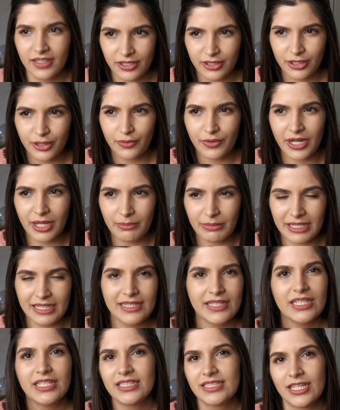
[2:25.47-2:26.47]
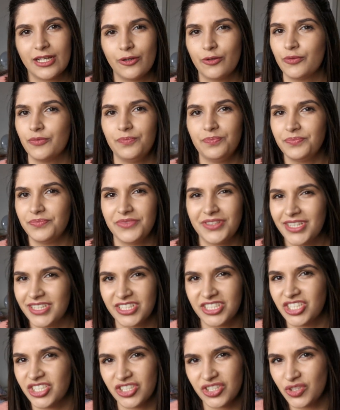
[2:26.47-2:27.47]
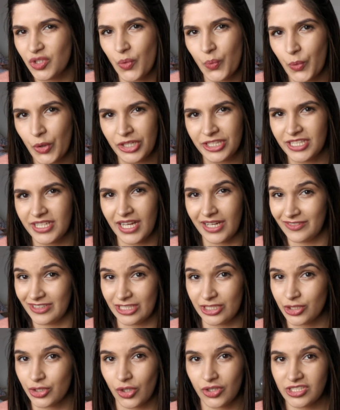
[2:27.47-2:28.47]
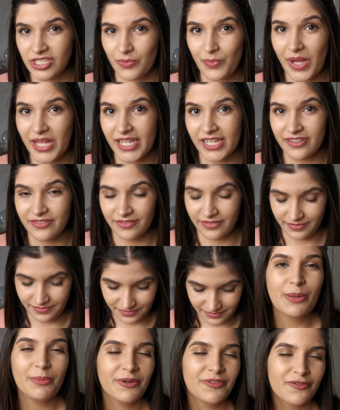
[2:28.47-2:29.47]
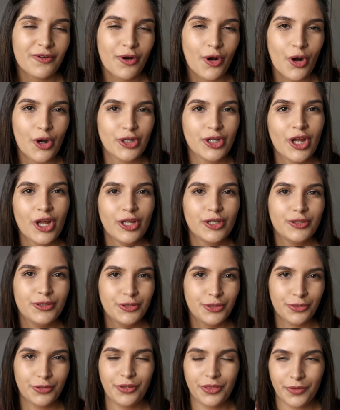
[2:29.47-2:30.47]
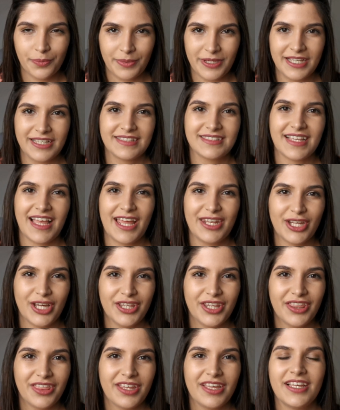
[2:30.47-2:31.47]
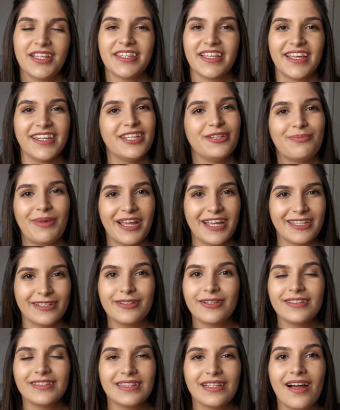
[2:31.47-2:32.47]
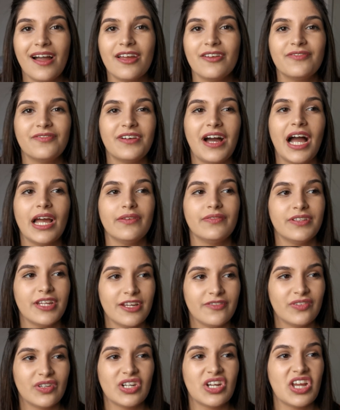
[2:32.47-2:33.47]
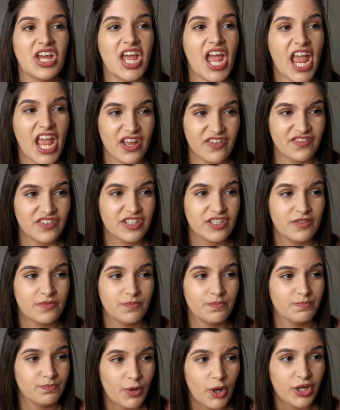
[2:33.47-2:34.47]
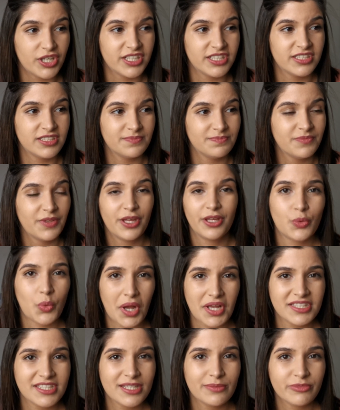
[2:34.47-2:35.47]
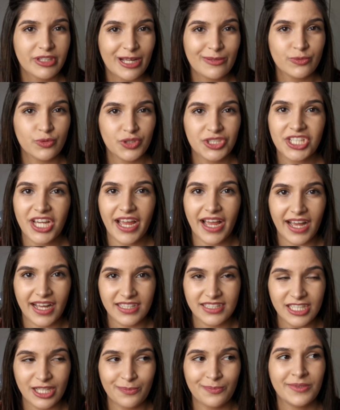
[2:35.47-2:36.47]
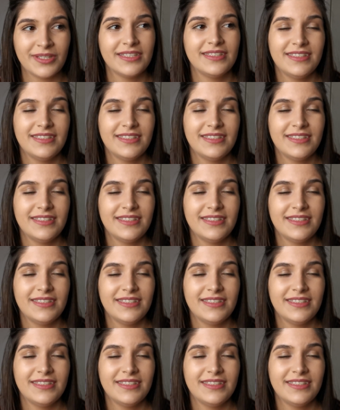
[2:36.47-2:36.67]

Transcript: You know what I mean? So there's just no point in having straws in my life. Number 4, toothpicks. Another thing that in my adult life I've never ever bought it. Do I sometimes wish I had them?